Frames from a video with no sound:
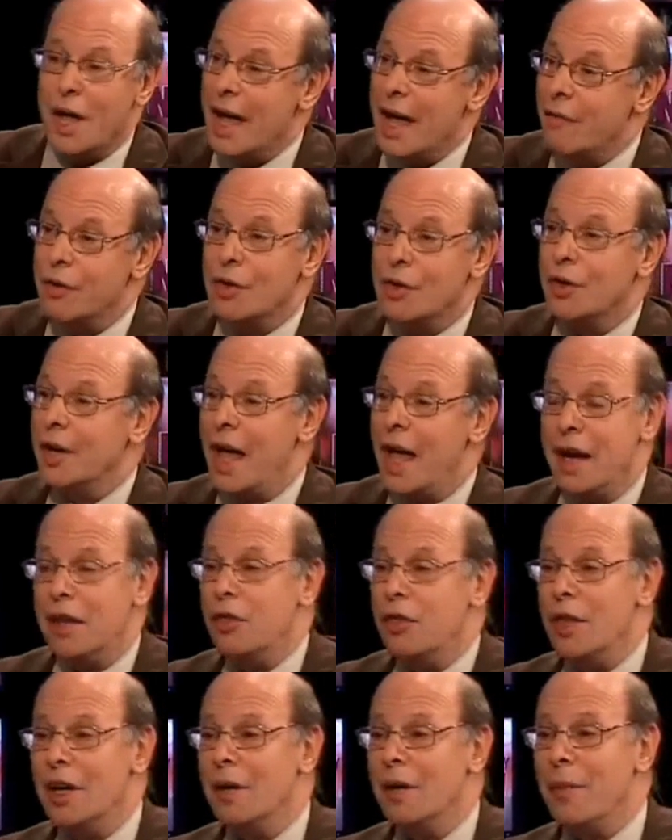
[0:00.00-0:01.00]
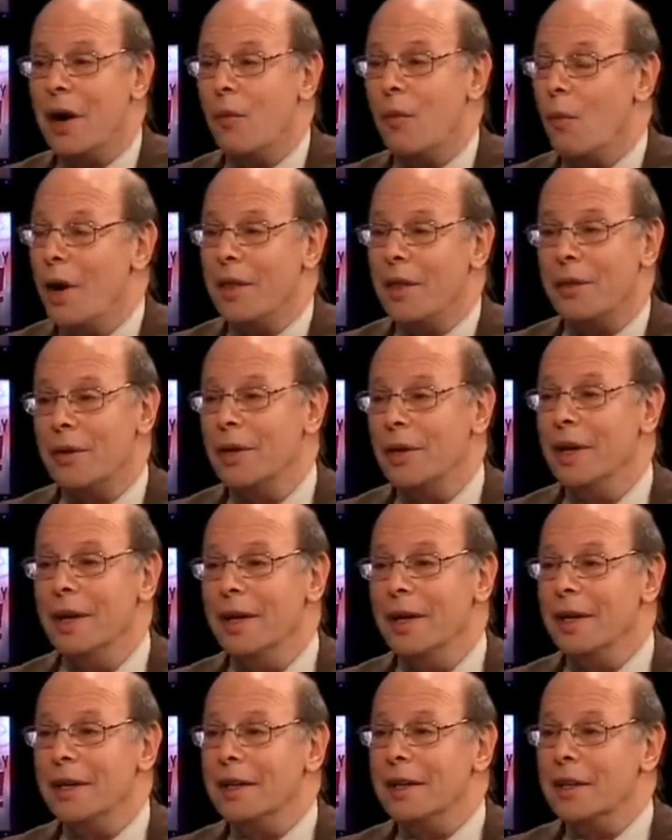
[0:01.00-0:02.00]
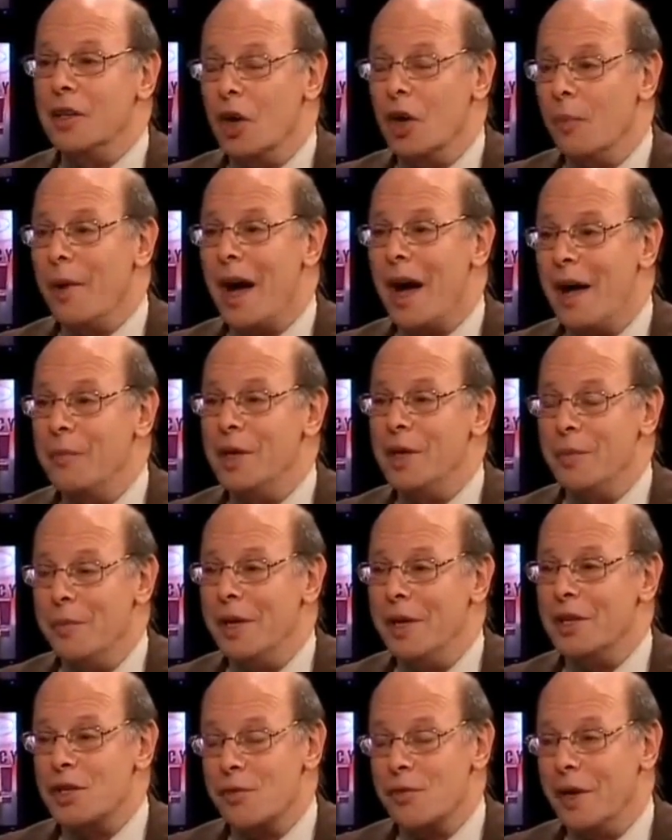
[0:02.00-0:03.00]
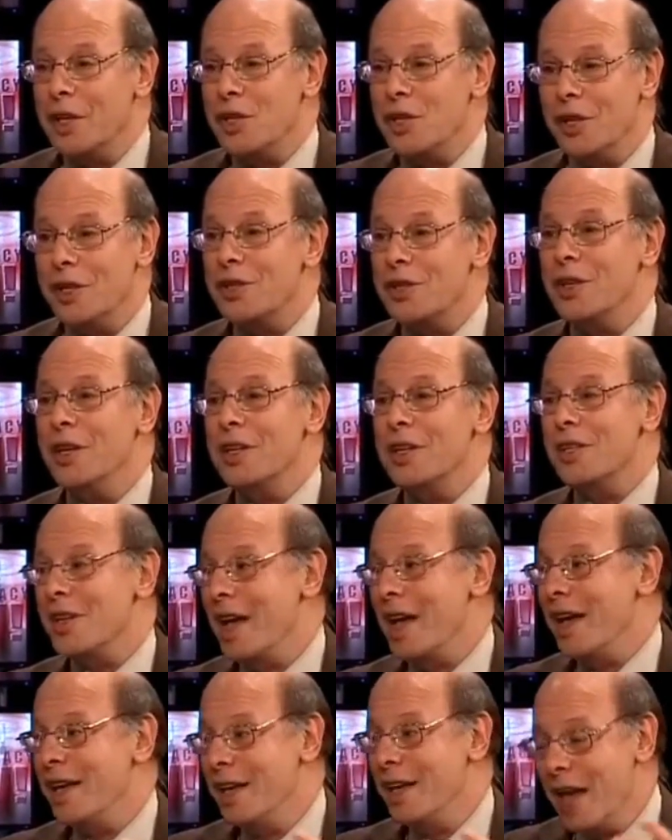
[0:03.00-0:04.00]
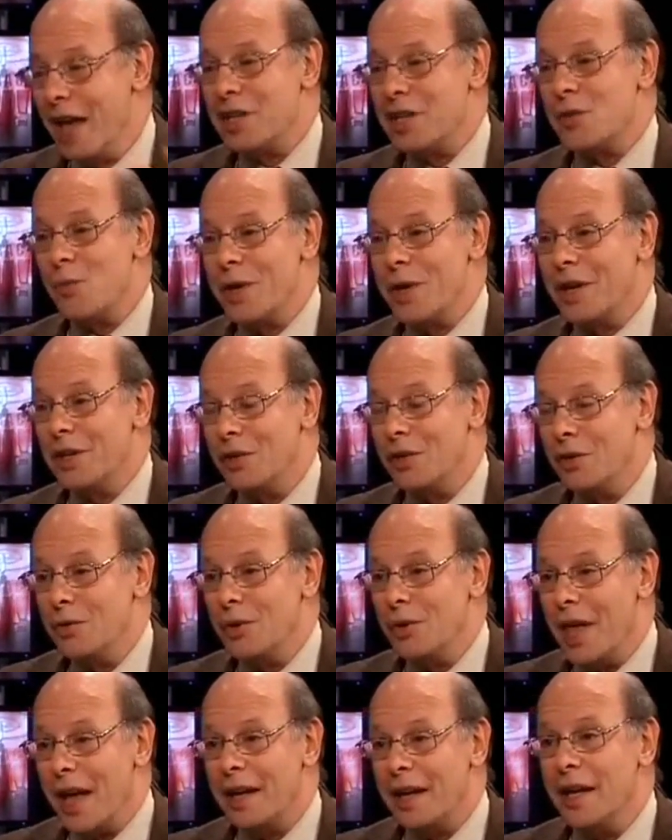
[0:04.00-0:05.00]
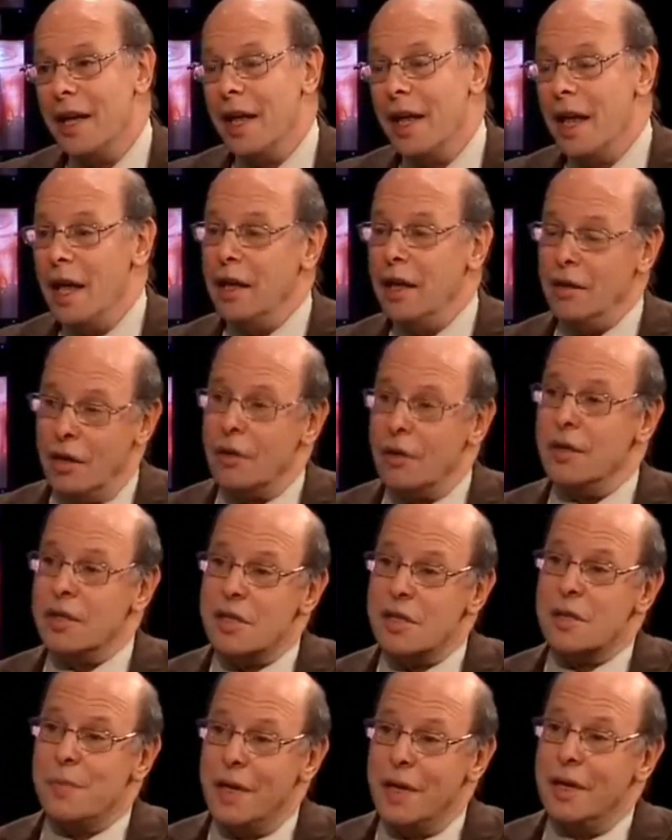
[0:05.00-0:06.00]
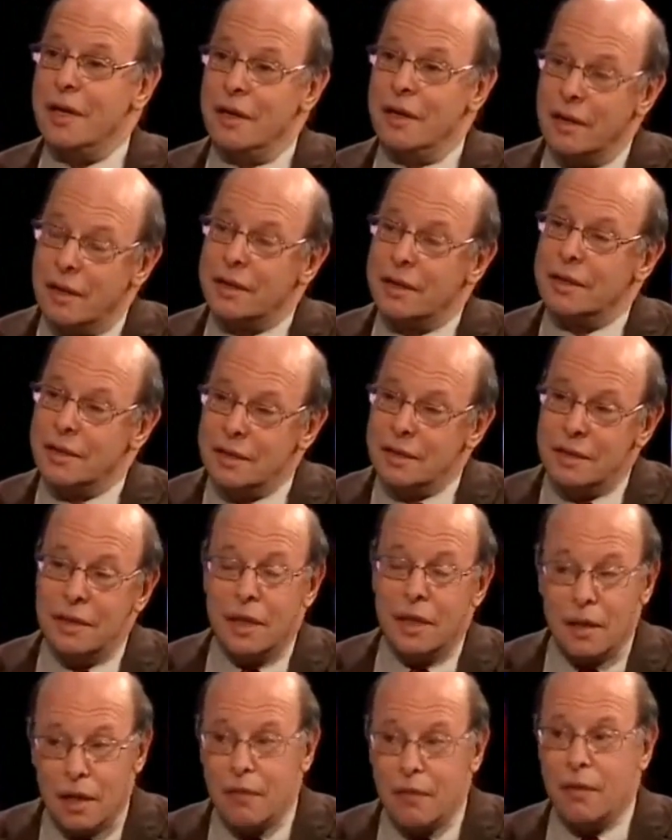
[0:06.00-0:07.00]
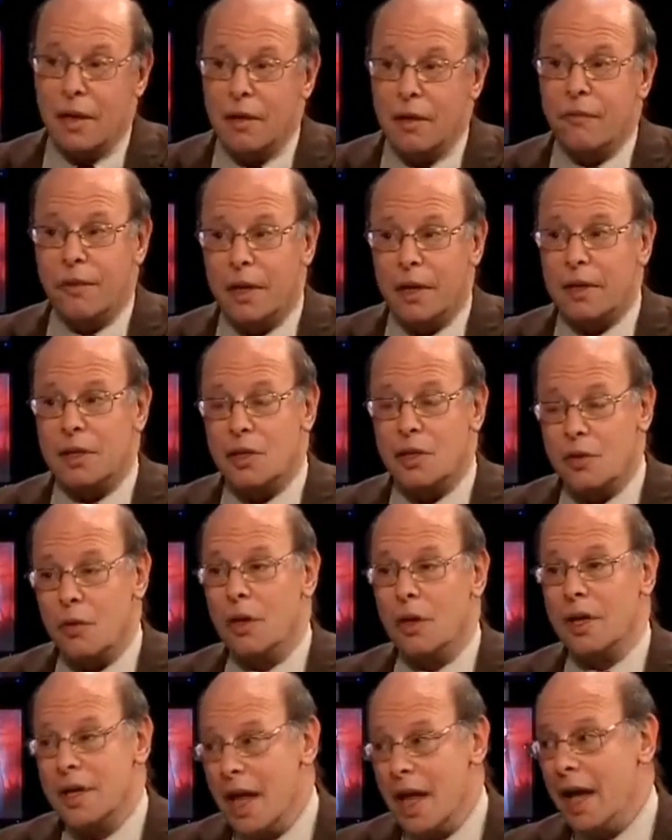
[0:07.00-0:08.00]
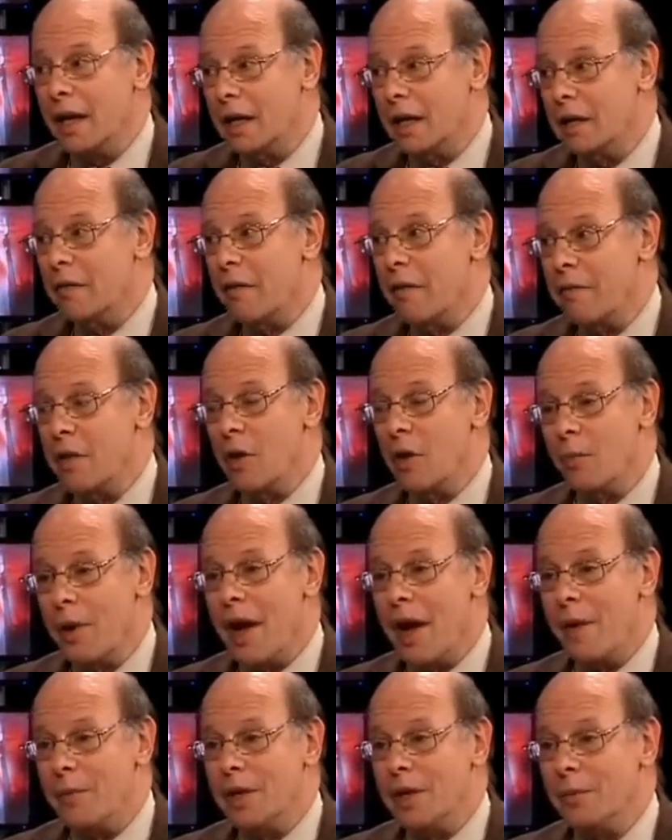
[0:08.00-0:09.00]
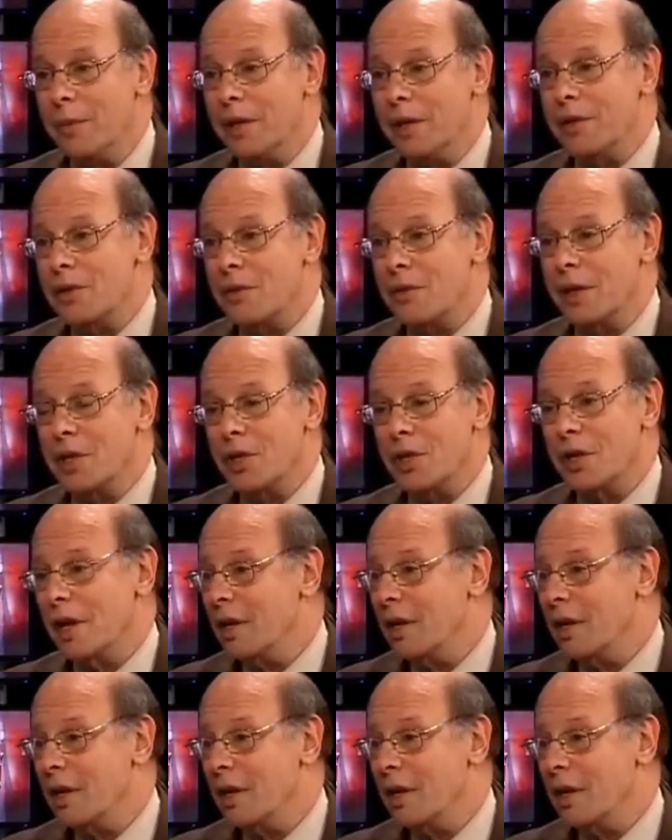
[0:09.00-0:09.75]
We haven't heard anything about whether the Obama administration is going to say, yes, we can do that. And, you know, this has been a fairly strong negative of the Obama administration.